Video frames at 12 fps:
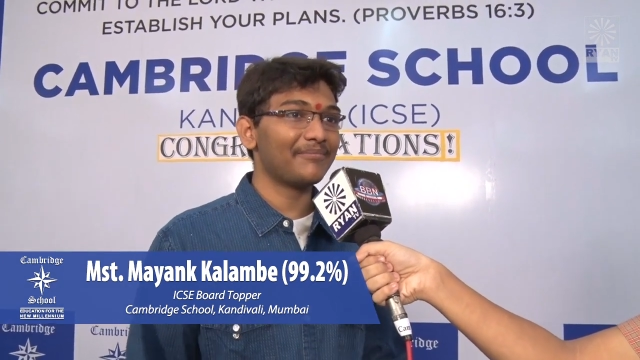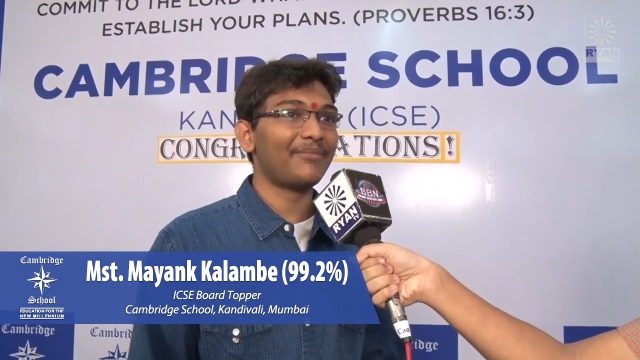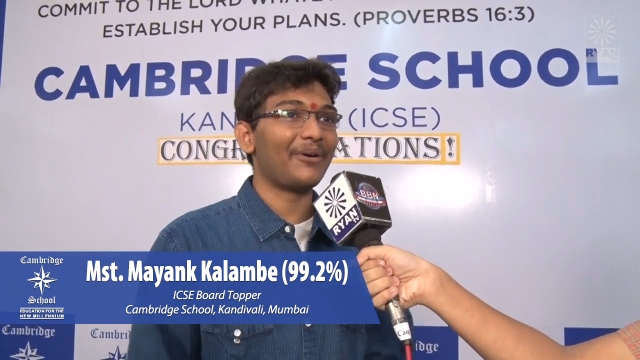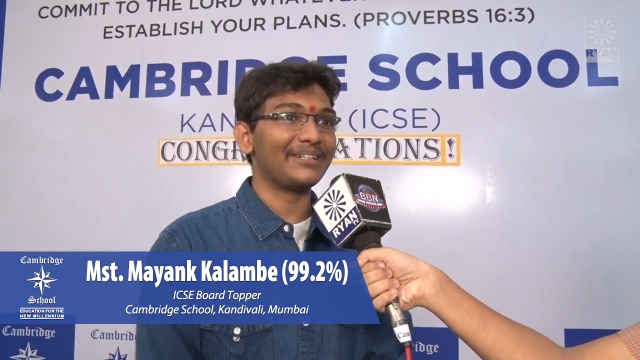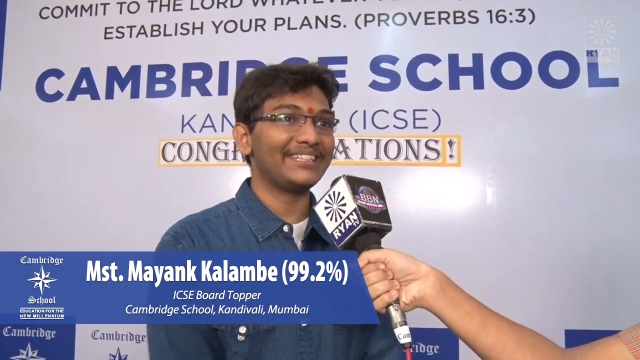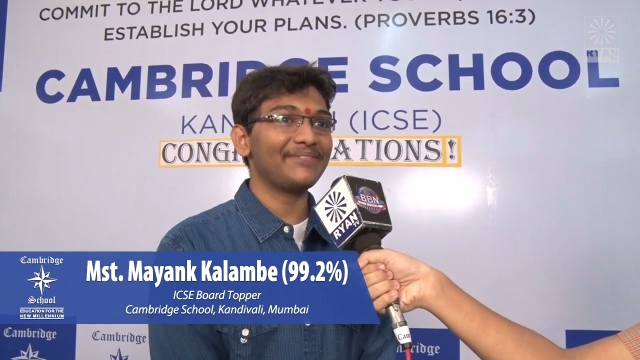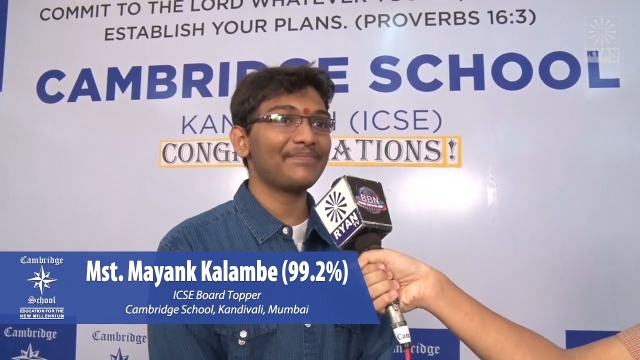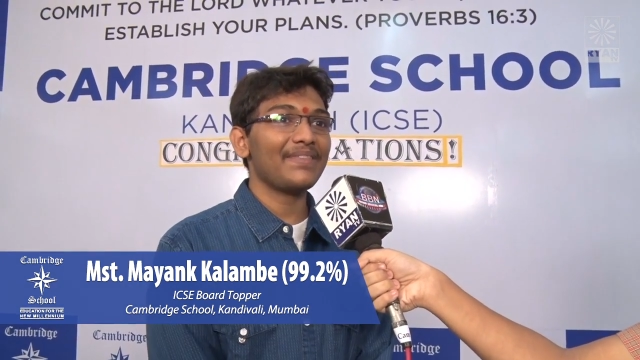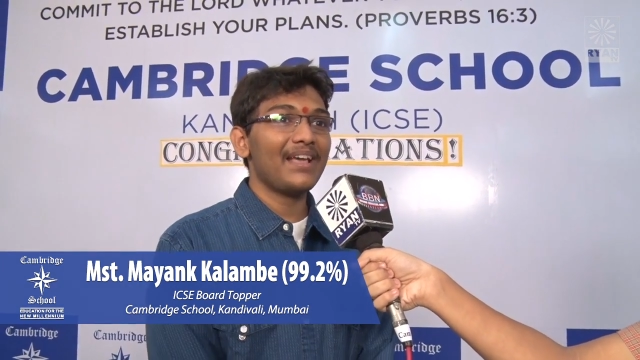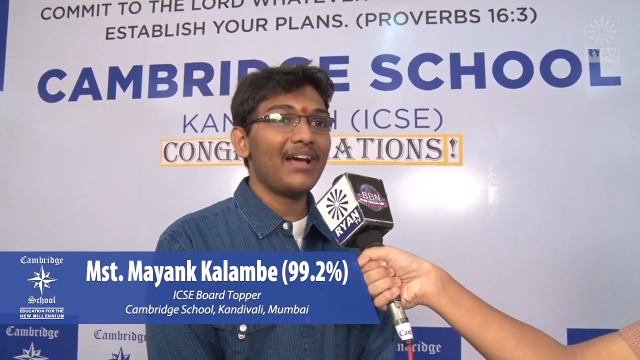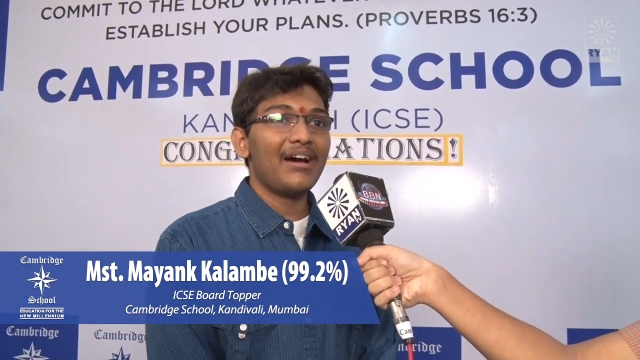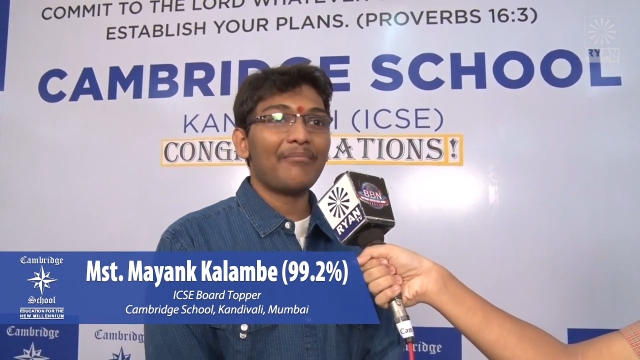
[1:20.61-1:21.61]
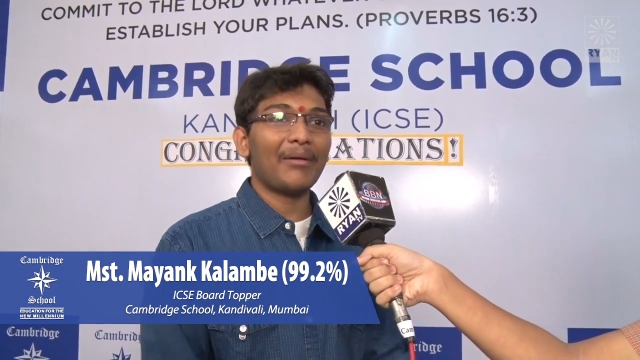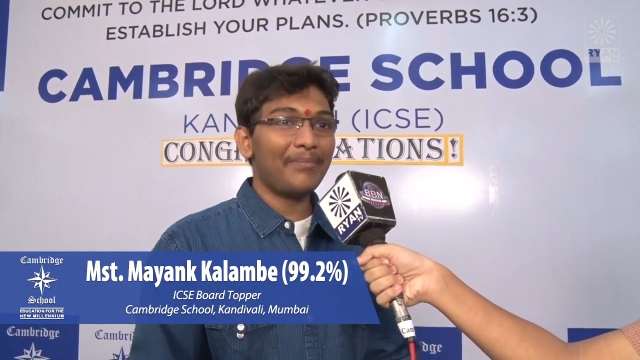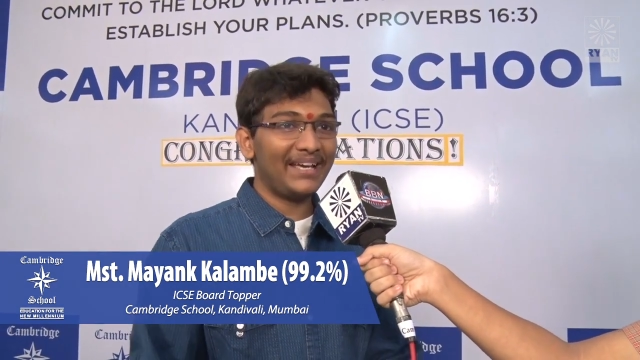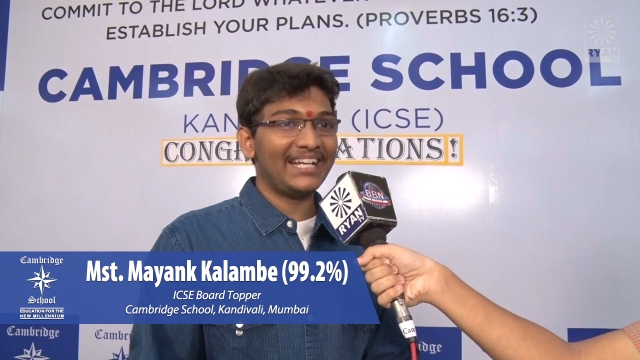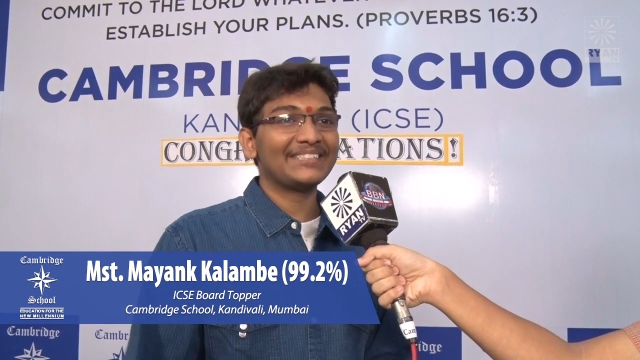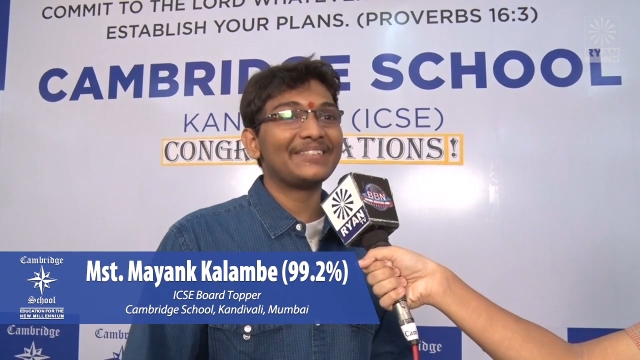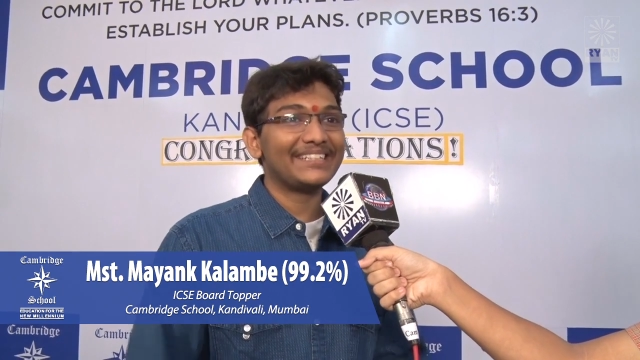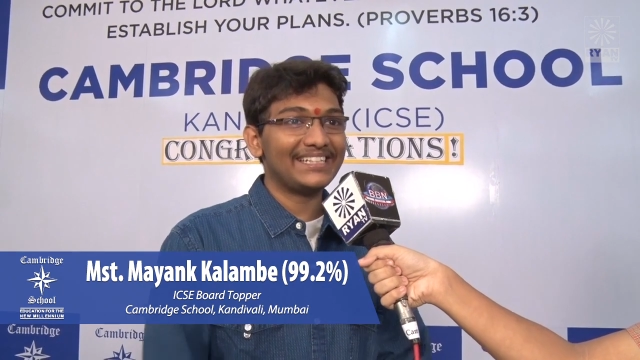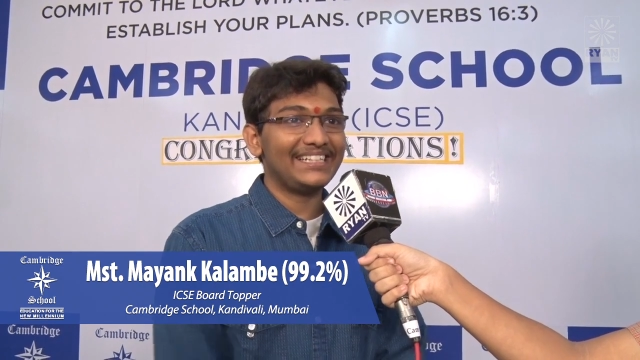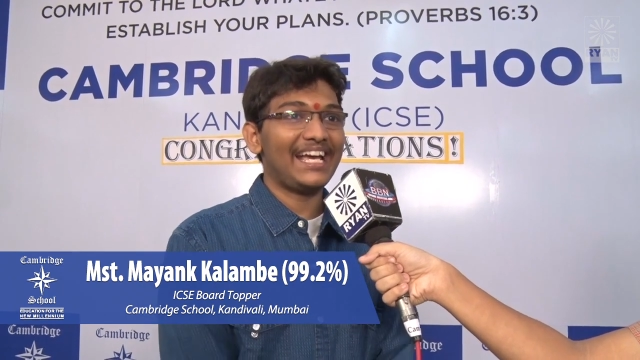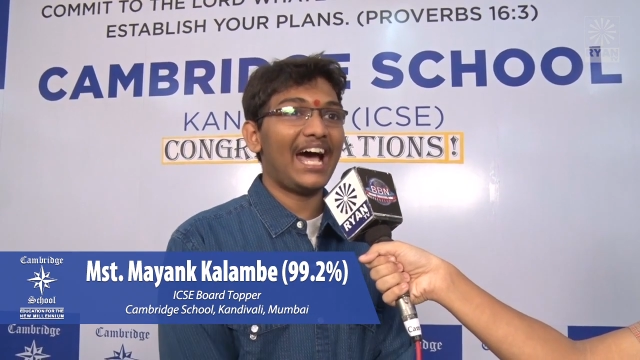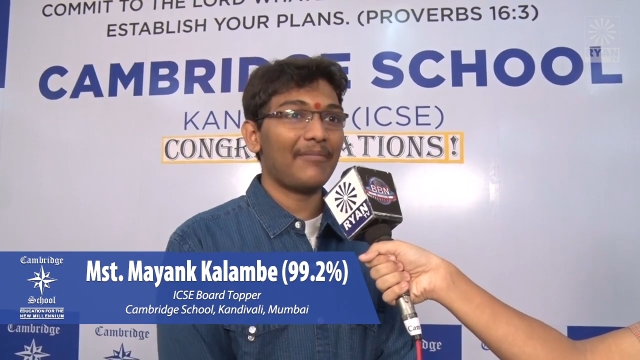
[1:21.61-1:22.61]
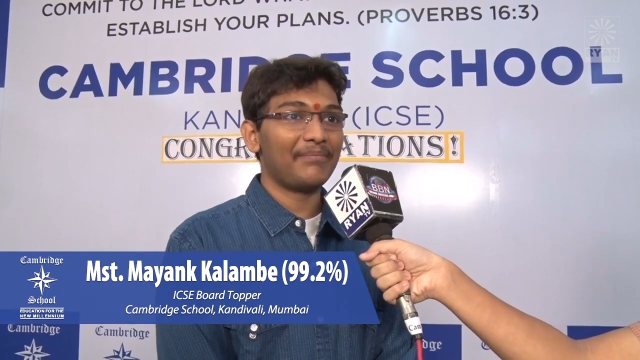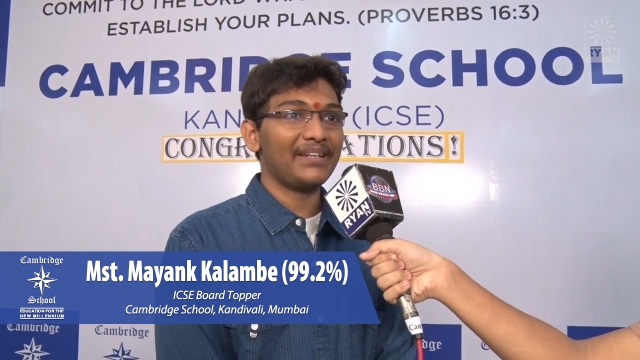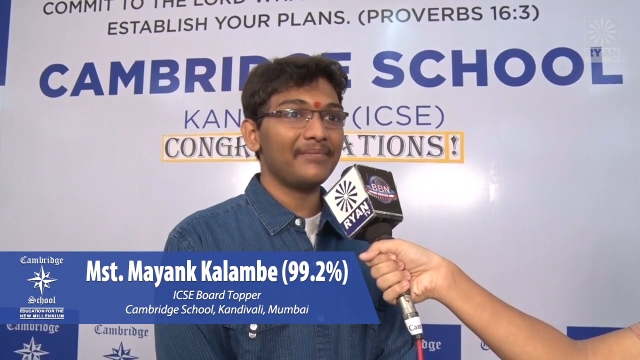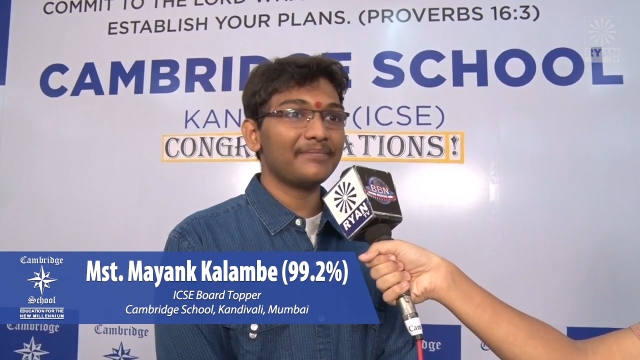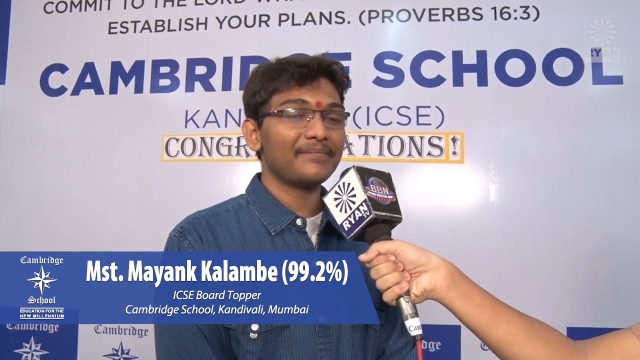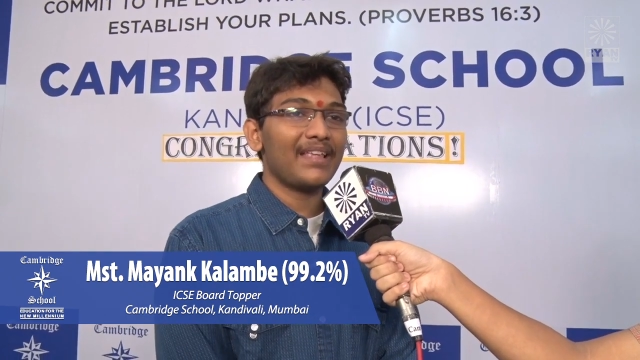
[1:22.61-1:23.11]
body. My parents were really happy.